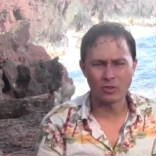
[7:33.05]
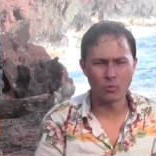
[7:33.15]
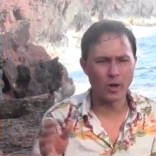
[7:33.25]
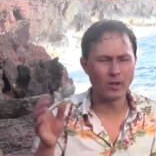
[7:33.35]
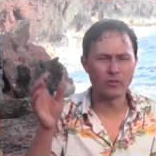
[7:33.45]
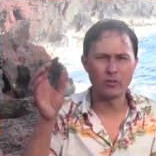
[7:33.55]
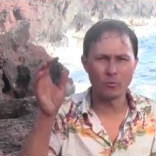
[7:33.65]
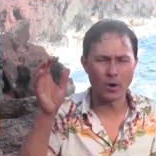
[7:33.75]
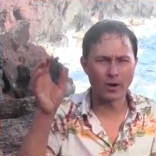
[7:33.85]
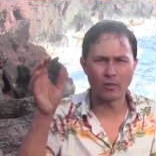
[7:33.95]
So regular,
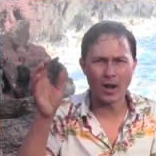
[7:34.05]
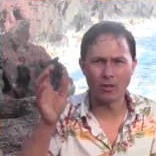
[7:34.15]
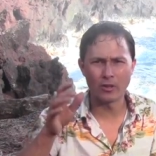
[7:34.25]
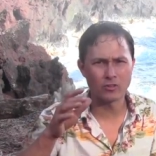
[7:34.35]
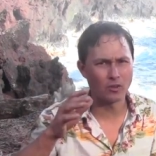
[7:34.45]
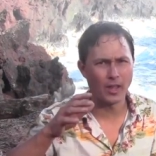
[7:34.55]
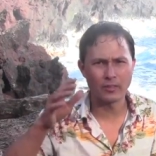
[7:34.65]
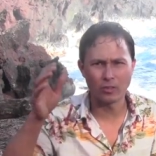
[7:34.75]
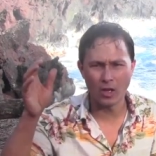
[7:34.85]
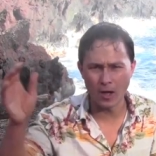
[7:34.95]
regular outlets are
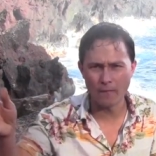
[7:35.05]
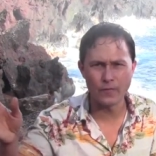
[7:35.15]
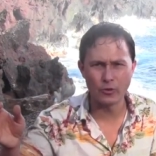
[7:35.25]
like the health